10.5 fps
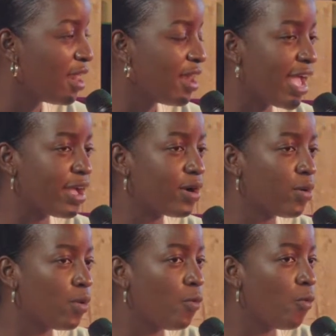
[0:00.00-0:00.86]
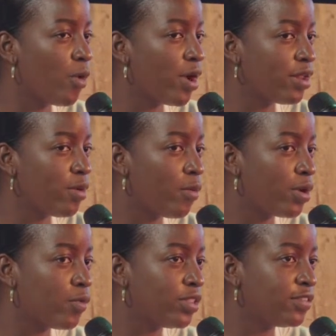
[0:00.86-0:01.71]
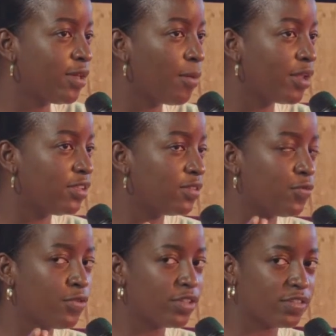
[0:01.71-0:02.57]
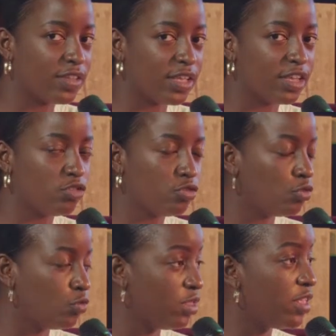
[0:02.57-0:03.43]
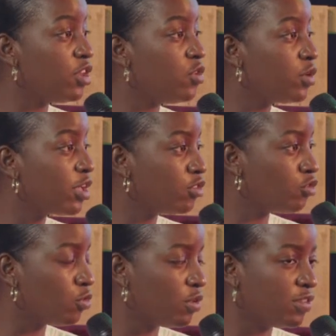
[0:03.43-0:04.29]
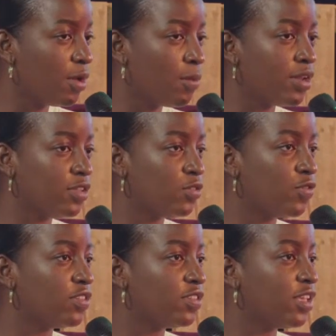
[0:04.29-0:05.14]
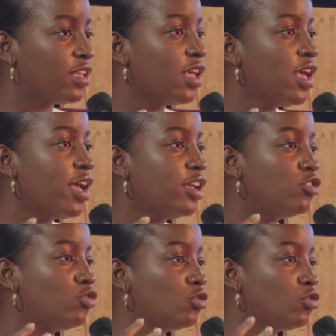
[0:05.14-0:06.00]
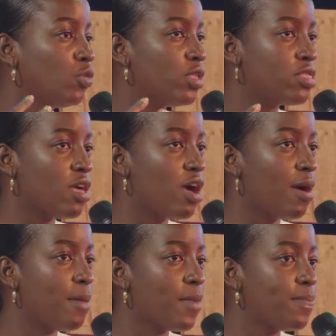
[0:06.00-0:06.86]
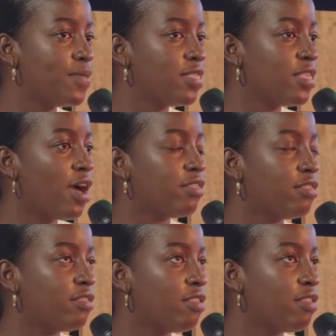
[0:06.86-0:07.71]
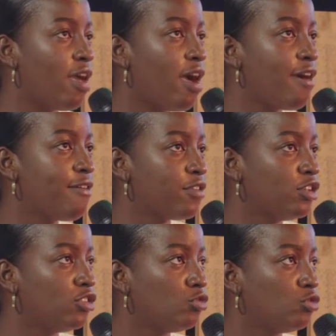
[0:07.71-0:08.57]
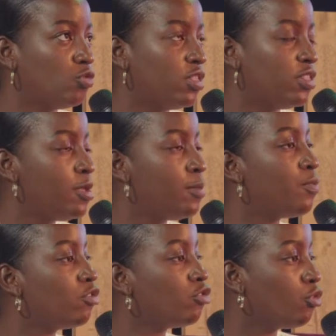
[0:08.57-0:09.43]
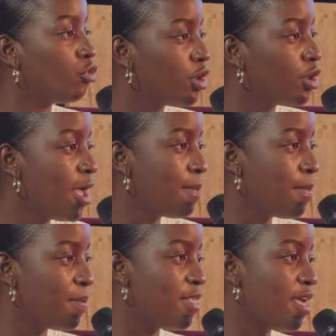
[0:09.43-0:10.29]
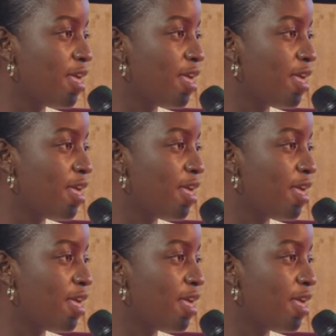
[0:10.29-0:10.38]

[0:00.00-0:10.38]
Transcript: Like when someone is facing issues with education, and someone is facing issues with maybe they are having issues with depression, maybe they are